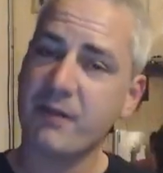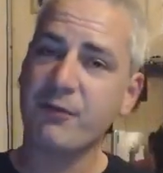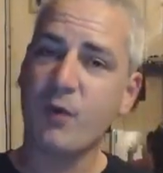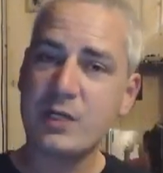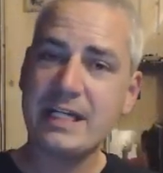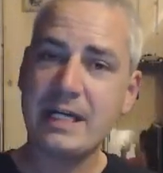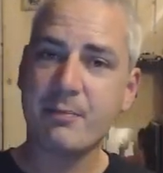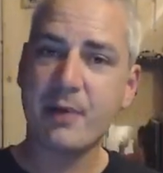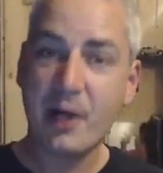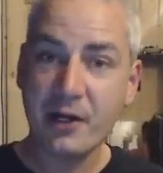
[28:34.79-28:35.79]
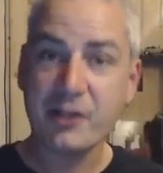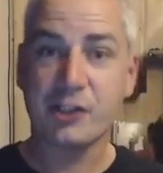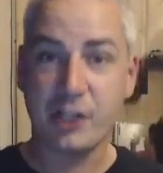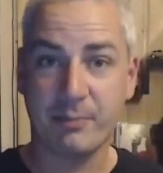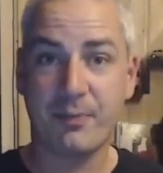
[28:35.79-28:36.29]
the 40-year
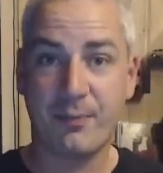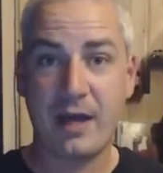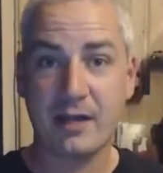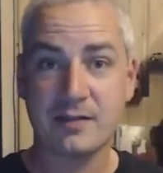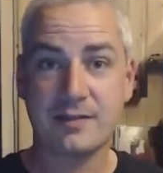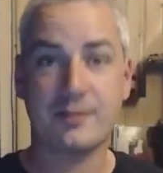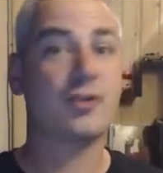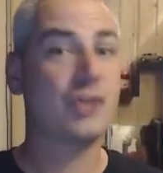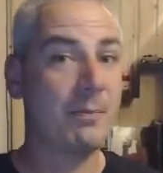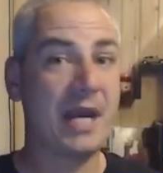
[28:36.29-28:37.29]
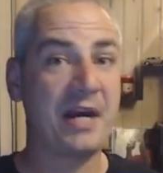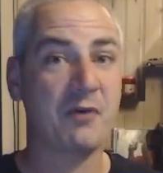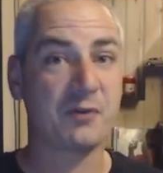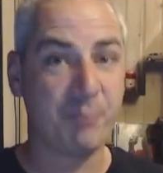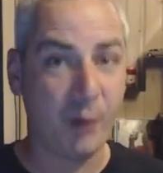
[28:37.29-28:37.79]
partnership that the champagne
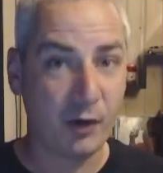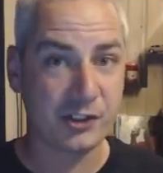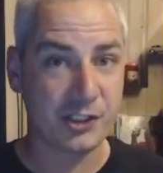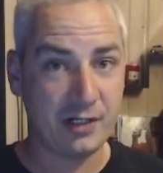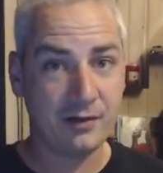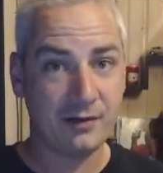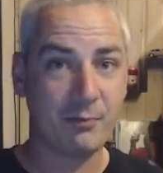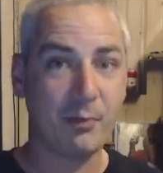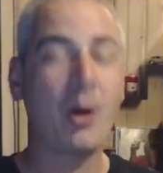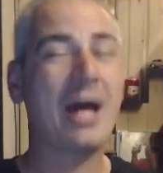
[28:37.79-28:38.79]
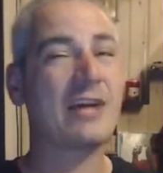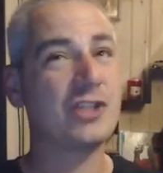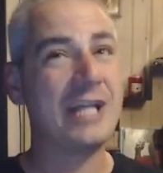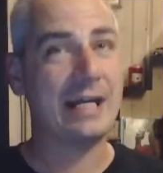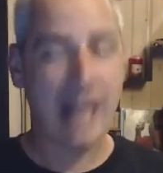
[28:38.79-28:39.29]
house Bollinger
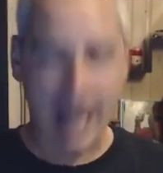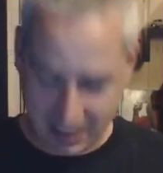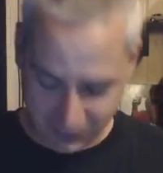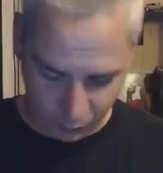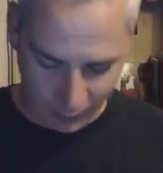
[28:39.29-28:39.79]
has